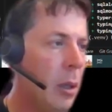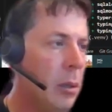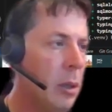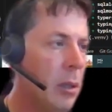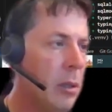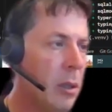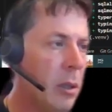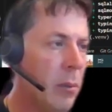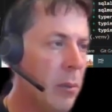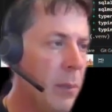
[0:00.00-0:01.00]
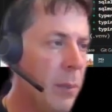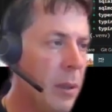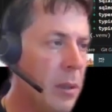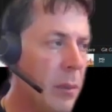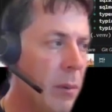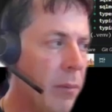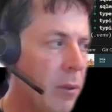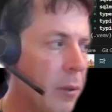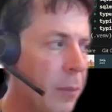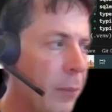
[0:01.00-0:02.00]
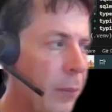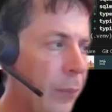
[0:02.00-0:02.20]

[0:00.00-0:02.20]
So let's look at the README and see what we've got.